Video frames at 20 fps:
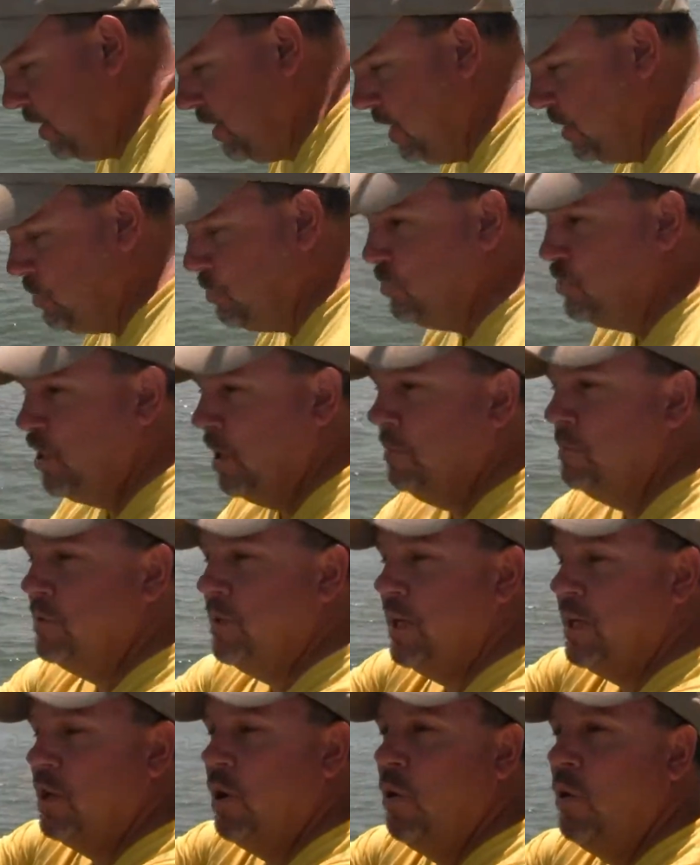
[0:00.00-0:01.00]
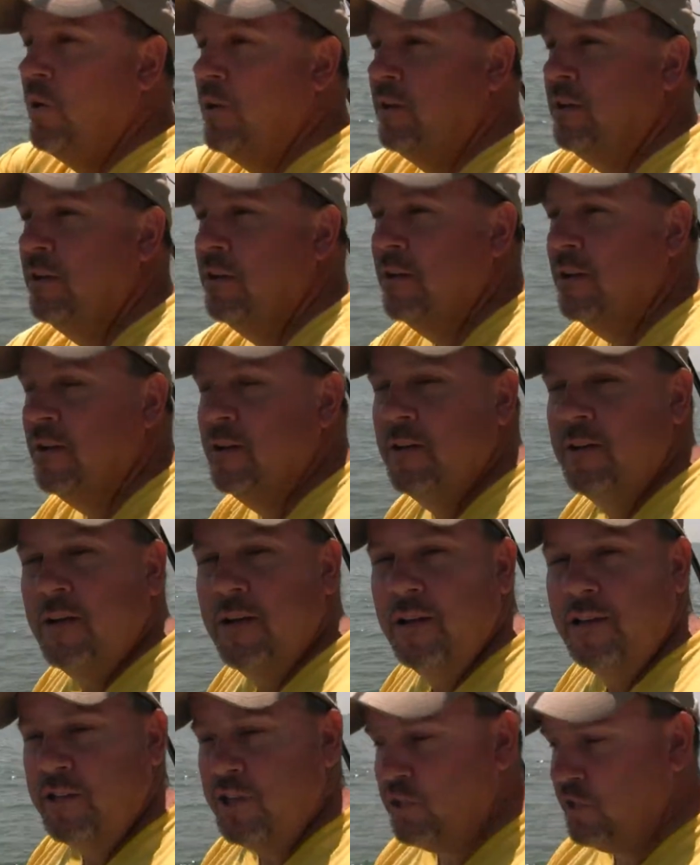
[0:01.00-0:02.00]
get your chum slick going
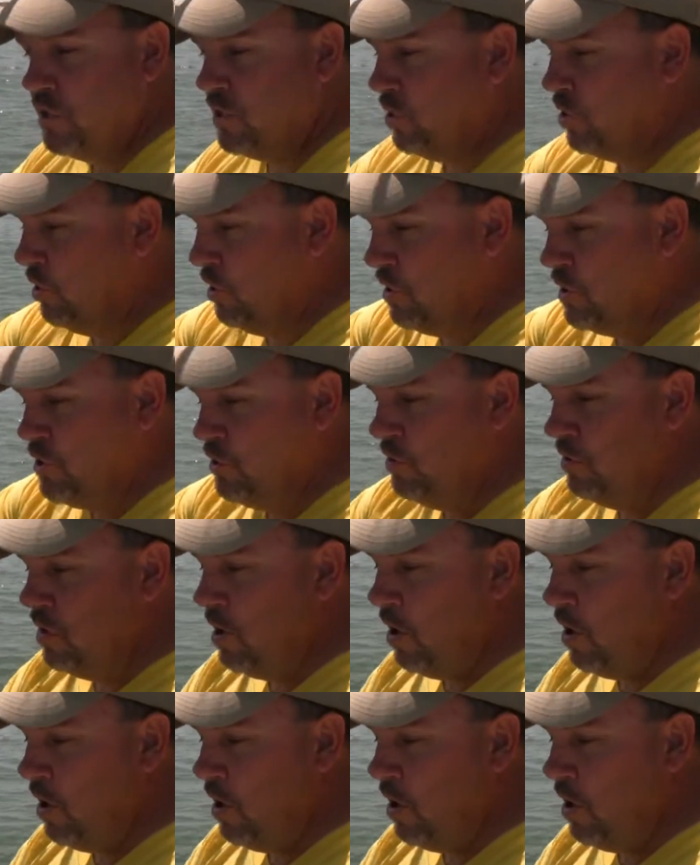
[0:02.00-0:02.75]
just as good as you can